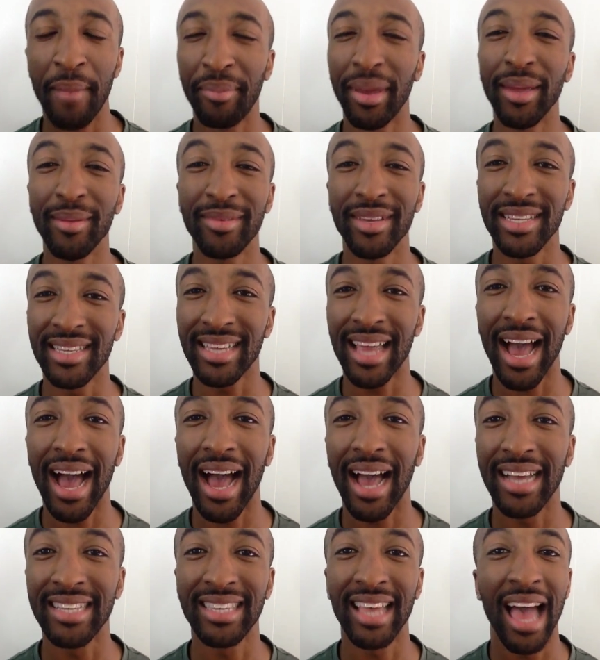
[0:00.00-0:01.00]
Peep this,
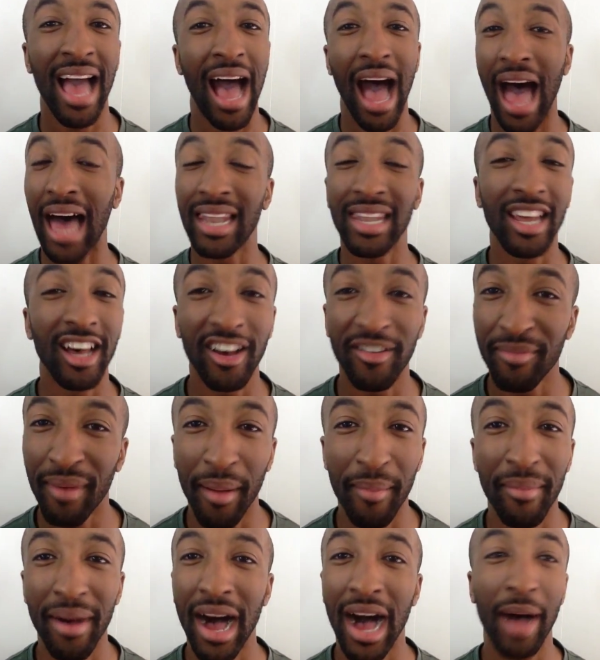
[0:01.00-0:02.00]
guys. I love
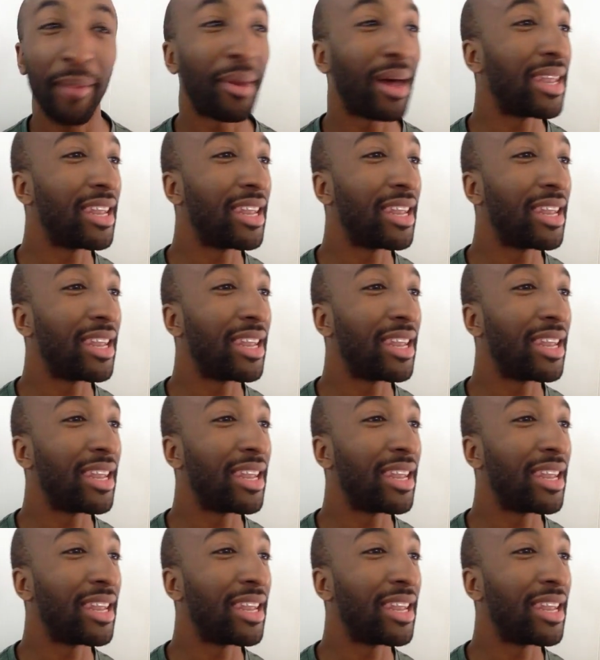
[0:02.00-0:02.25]
my mom.